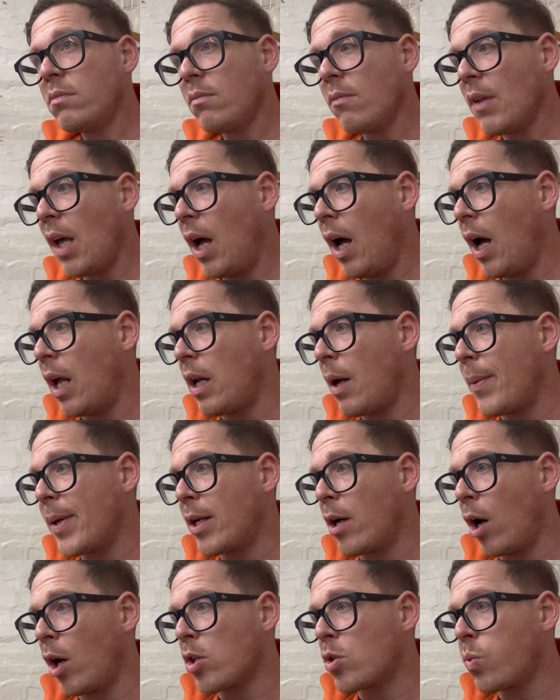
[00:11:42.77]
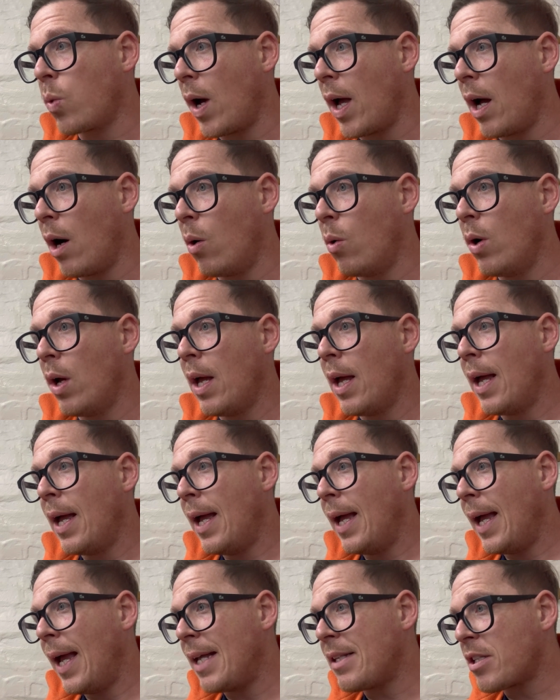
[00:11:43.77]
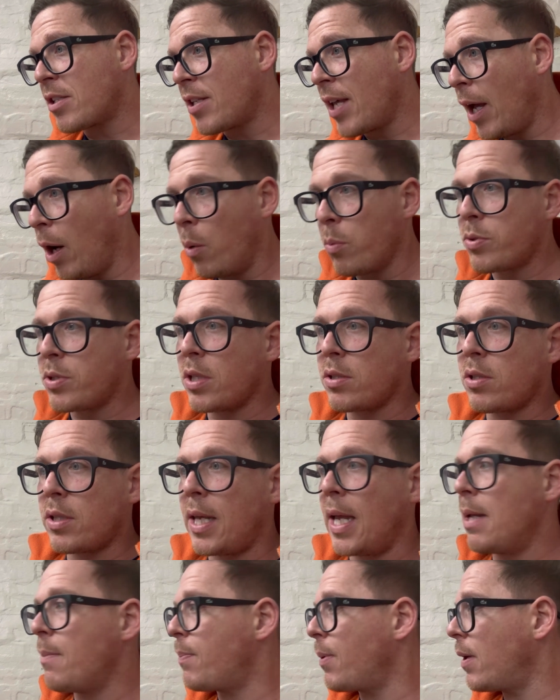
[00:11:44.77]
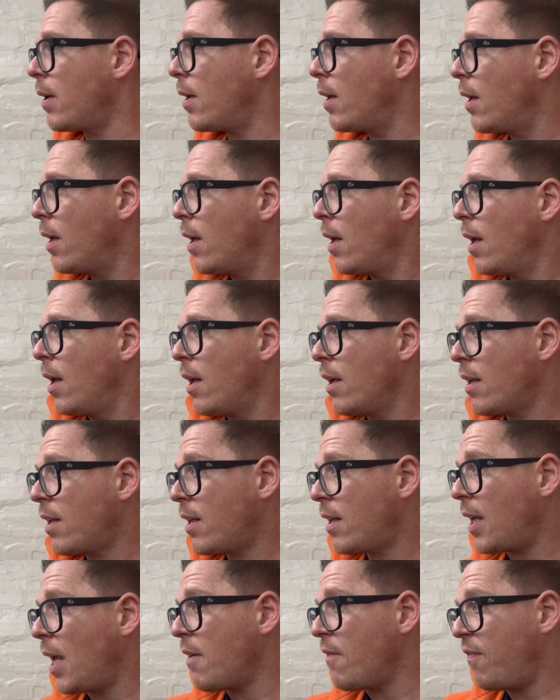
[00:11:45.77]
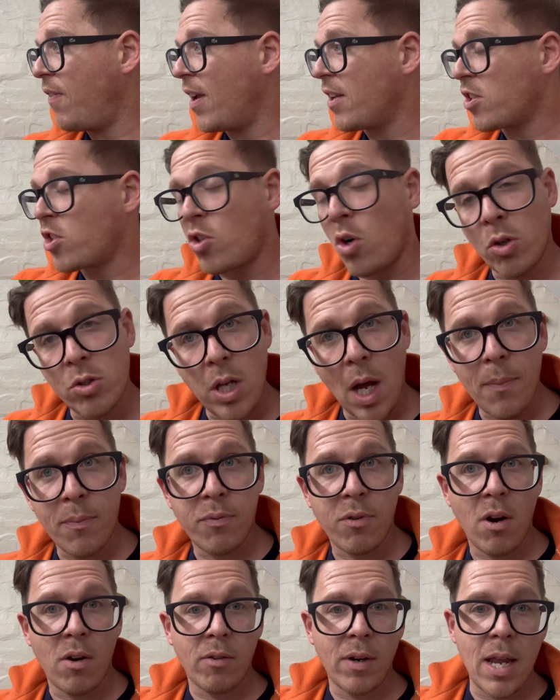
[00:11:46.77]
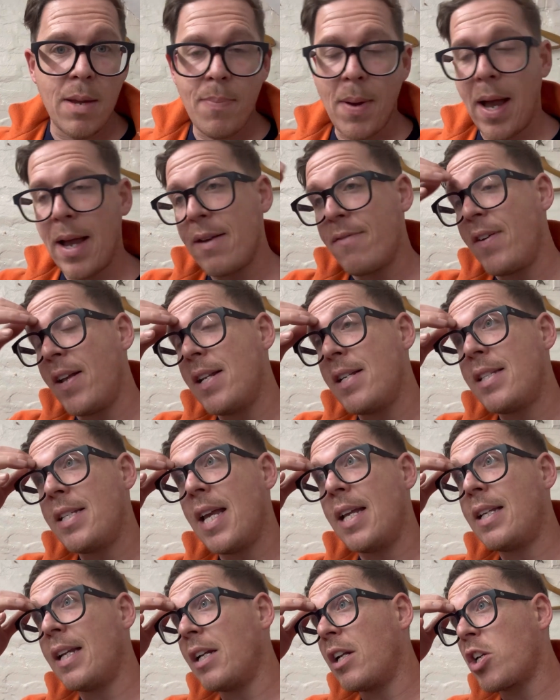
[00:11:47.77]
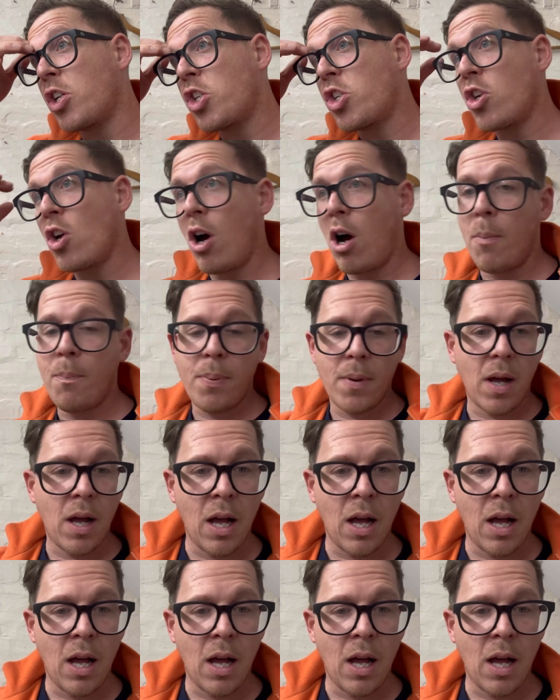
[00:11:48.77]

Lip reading: that we got as well. It just helps us keep things stocked up for our eBay, Vinted and the shop.